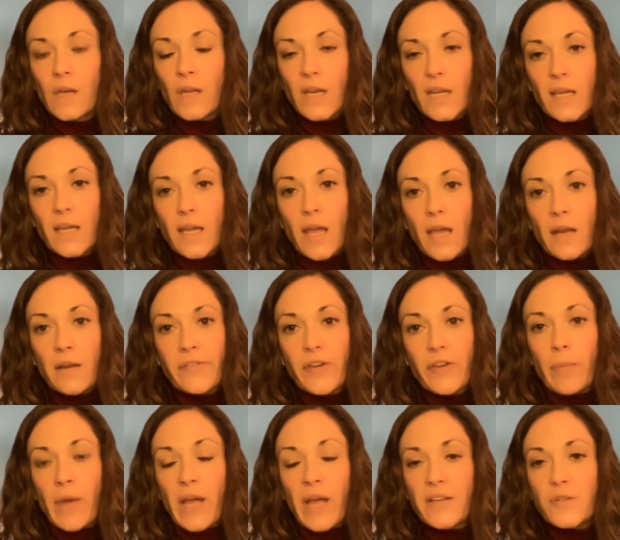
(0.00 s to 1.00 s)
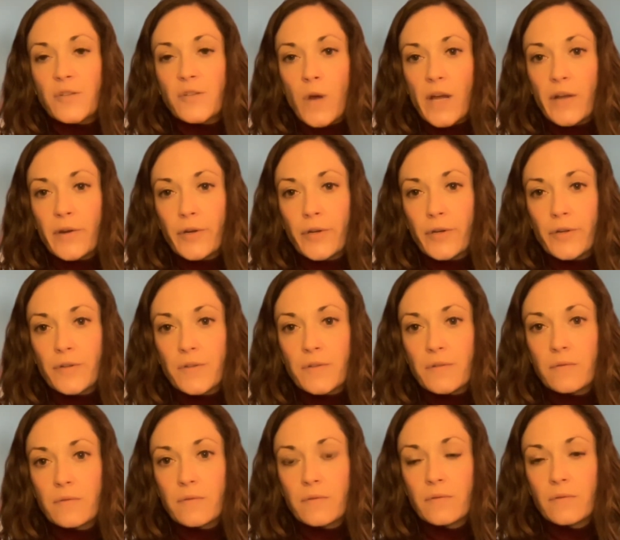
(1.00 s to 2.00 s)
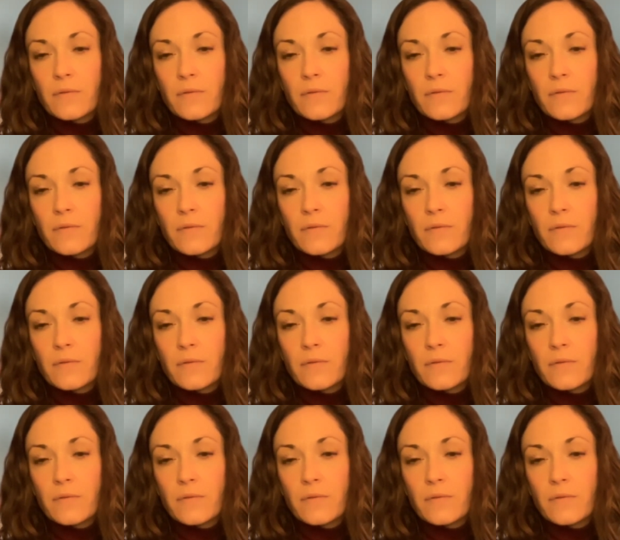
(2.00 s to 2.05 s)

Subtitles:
And again, if your mind wanders,